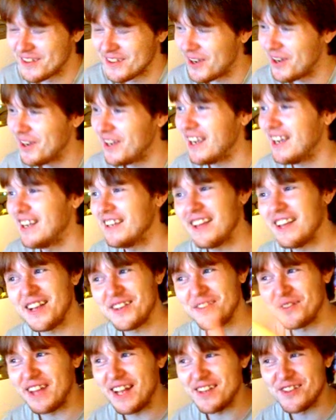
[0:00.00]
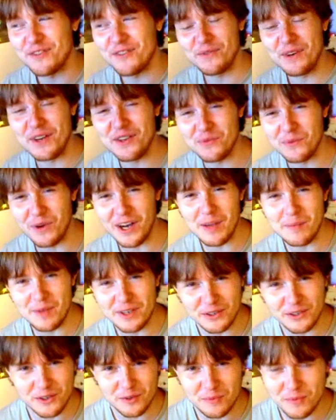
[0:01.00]
So yeah, that's that's the reason why I'm
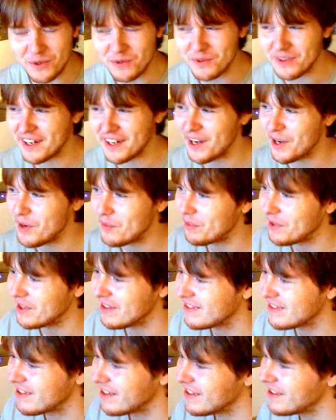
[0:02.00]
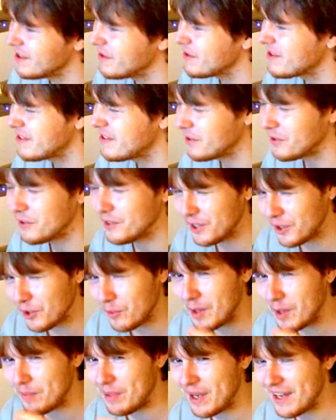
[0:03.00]
in a good mood today. But uh, still a little
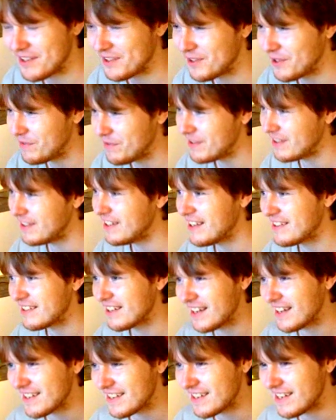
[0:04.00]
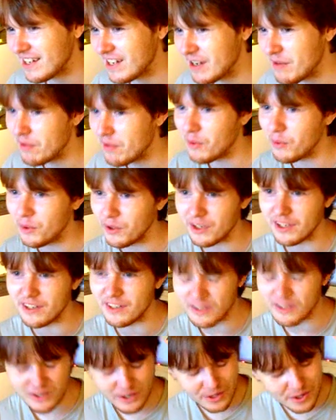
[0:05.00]
bit pissed off at yesterday's ticket. But what can
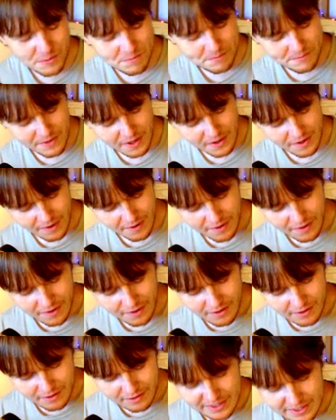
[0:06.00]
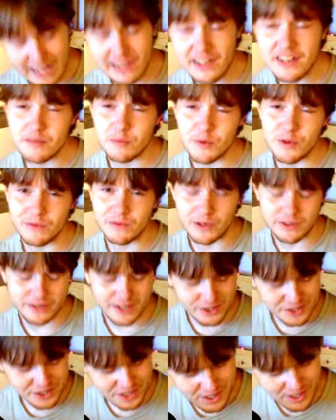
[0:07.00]
you do? Now let's move on
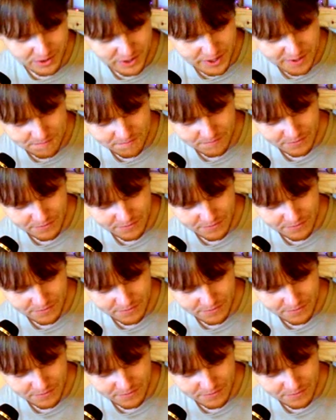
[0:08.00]
then, shall we?